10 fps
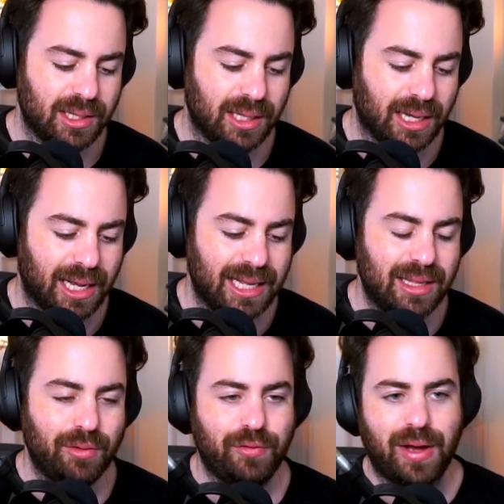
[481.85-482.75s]

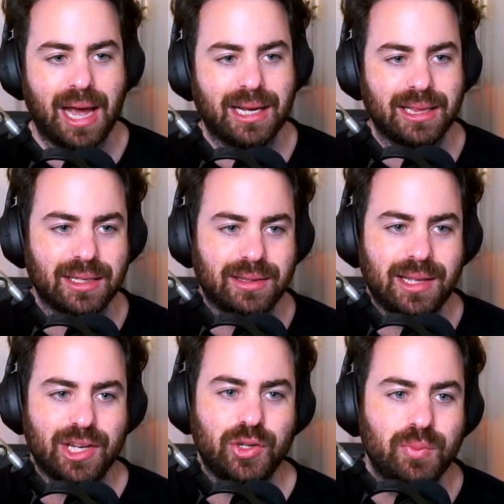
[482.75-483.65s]
hidden fact that
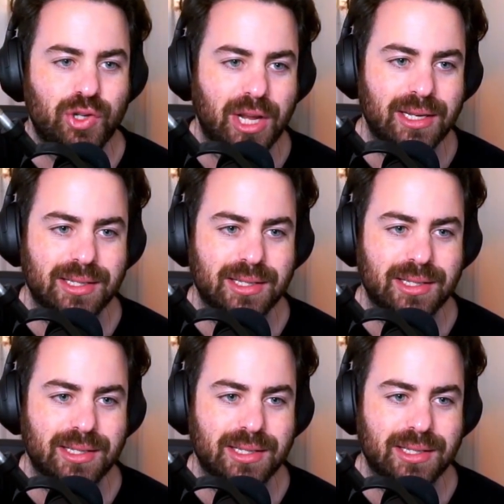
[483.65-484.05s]
Ejim Chain is a